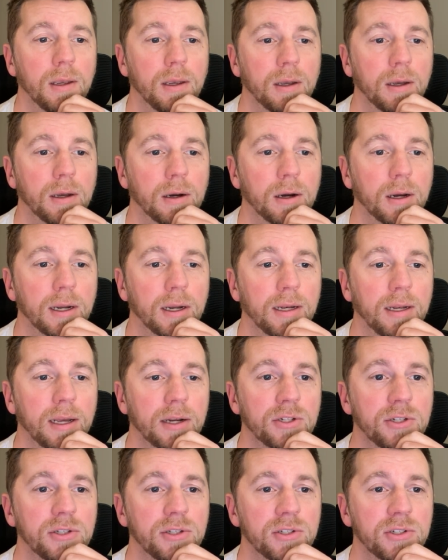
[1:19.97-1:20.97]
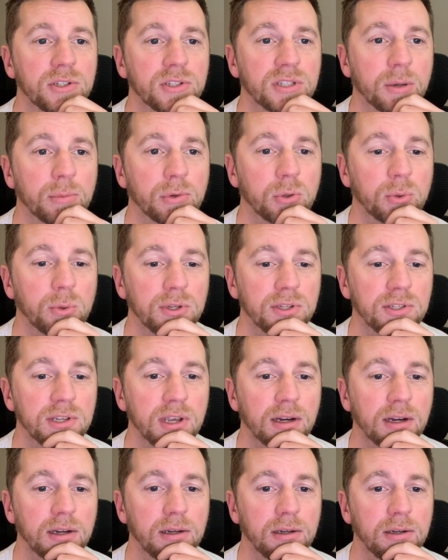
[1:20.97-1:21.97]
All right, Connections, December
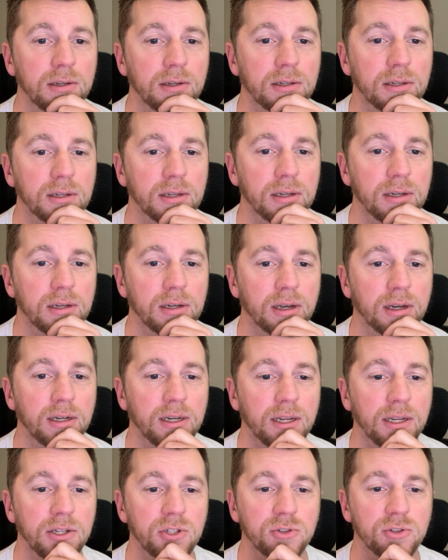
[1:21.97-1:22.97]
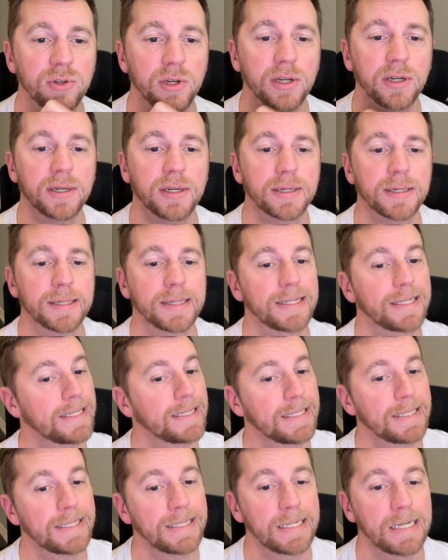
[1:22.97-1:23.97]
22nd, 9-day streak.
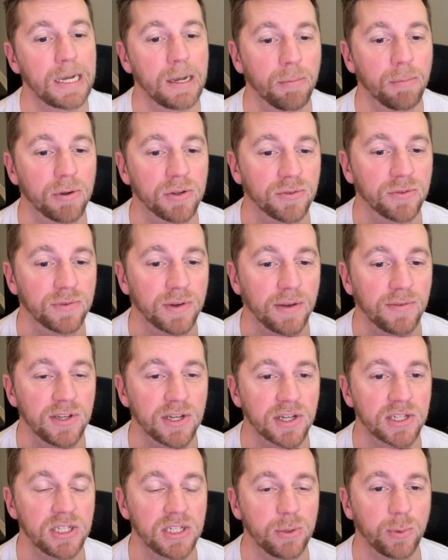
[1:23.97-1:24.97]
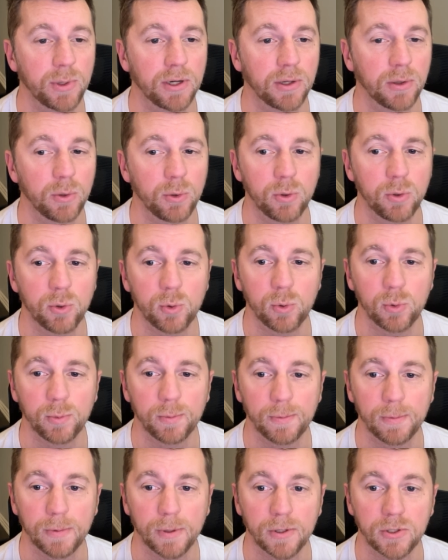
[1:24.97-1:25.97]
Puzzle 560, win-a-loo.
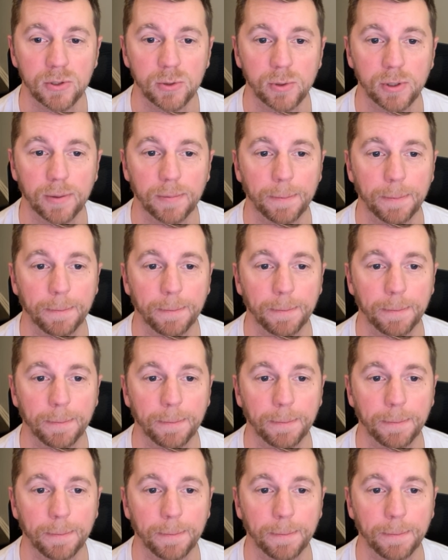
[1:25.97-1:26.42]
Let's do it.